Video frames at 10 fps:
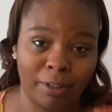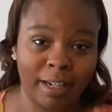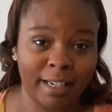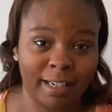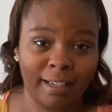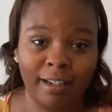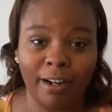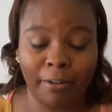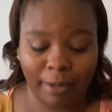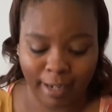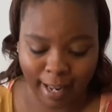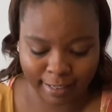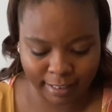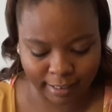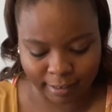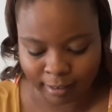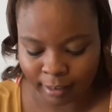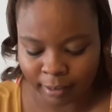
Again, a great idea.